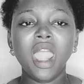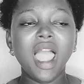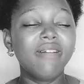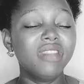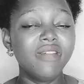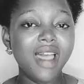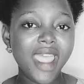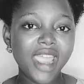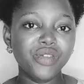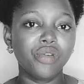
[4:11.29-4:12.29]
I've never
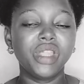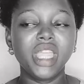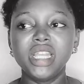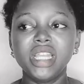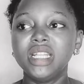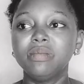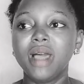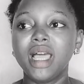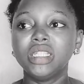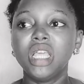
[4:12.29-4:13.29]
heard of a Ghanaian
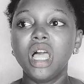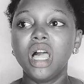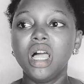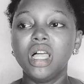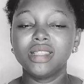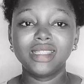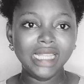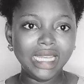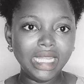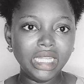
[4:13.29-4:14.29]
man
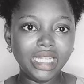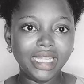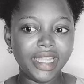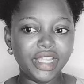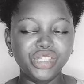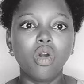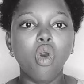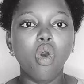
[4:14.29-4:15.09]
stealing in Nigeria.